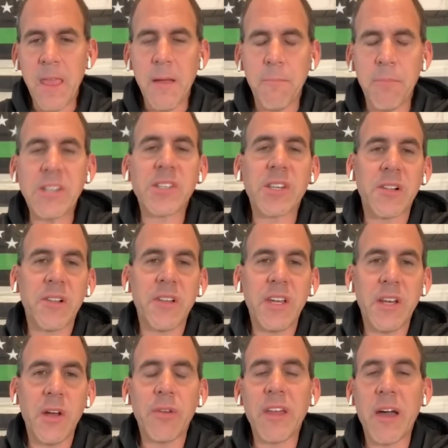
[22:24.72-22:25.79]
basically,
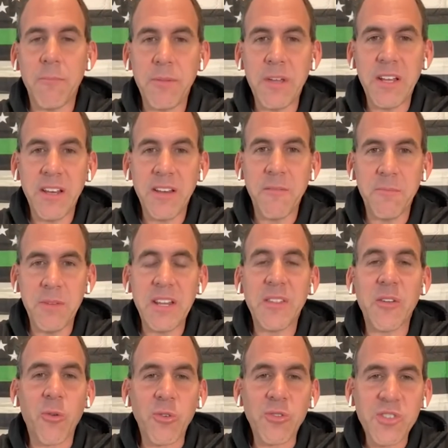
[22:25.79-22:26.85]
without beating the
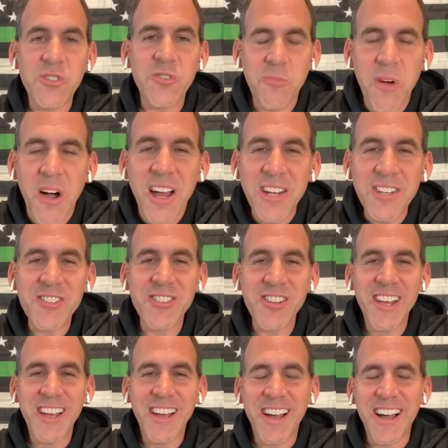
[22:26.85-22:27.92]
horse too much,
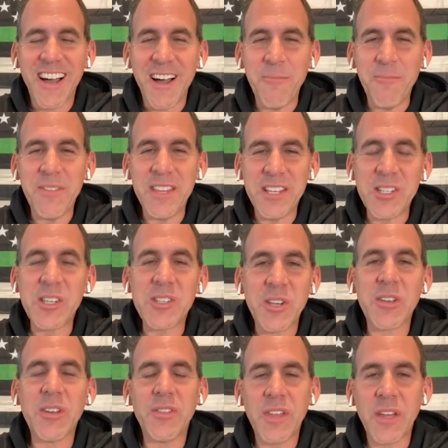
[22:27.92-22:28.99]
this is a
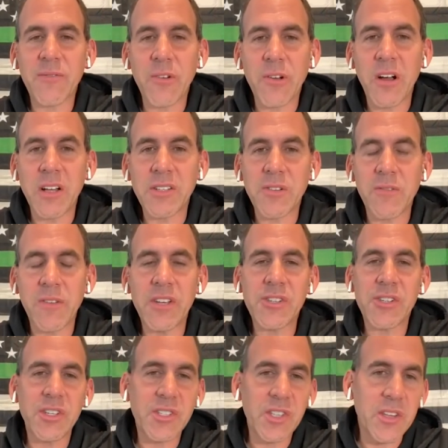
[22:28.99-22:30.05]
good thing for
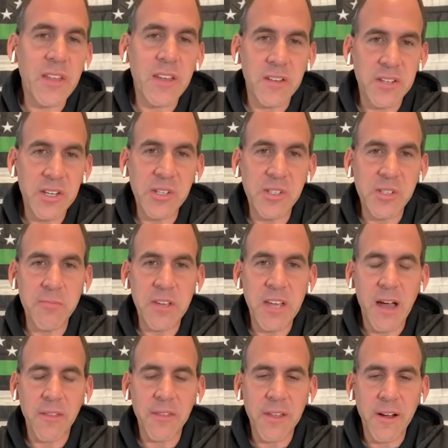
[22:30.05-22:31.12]
conservation. It's a thing that needs to be
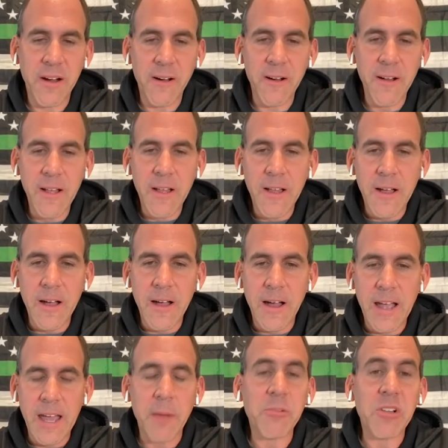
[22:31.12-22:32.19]
out there.
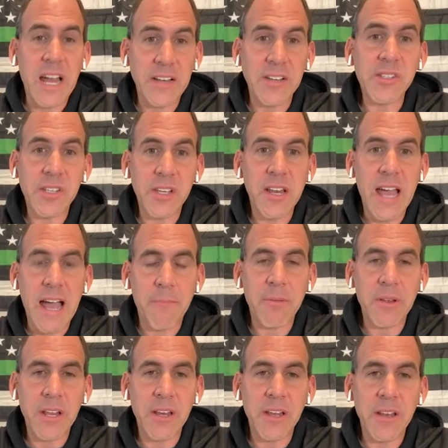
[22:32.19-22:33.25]
And I'm glad to see it
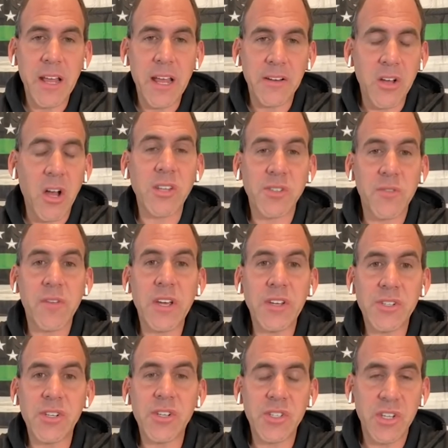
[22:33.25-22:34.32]
happening. And
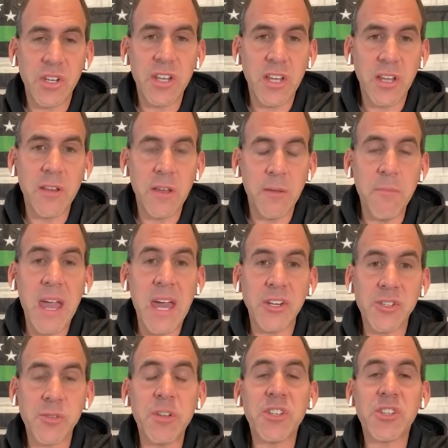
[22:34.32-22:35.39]
conservationists in
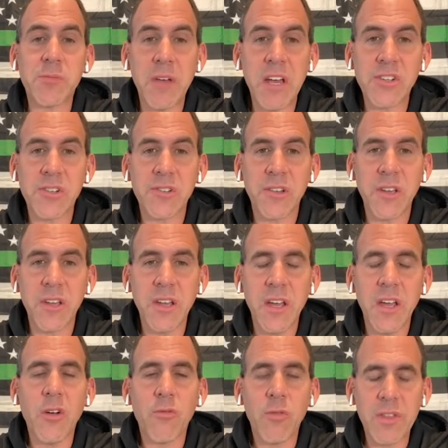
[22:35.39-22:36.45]
management, especially
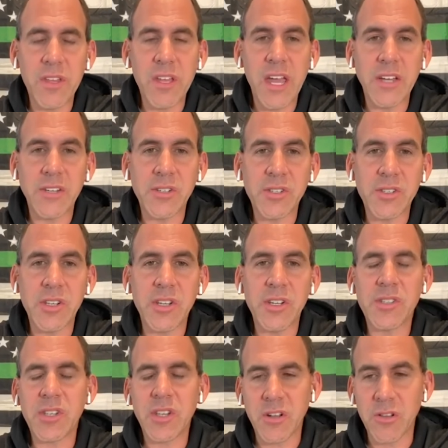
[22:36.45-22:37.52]
with the
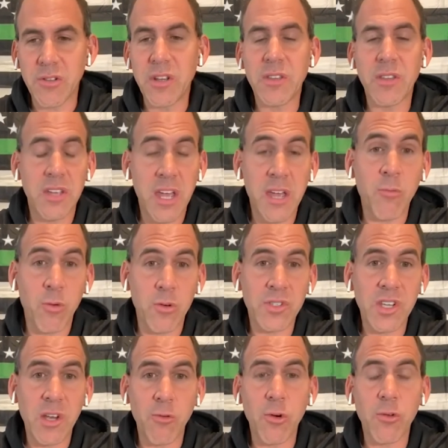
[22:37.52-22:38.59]
agencies, including the game wardens
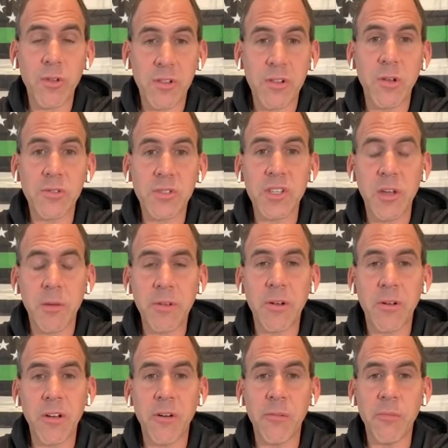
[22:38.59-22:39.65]
I work with closely up here
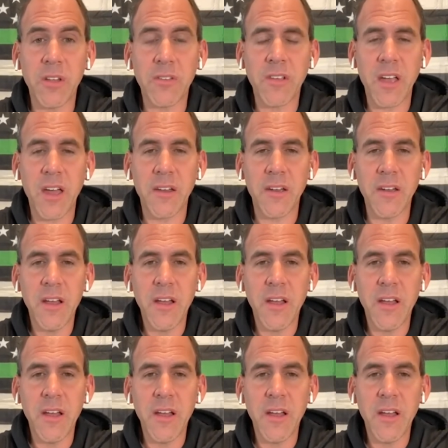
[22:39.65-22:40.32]
now in Montana,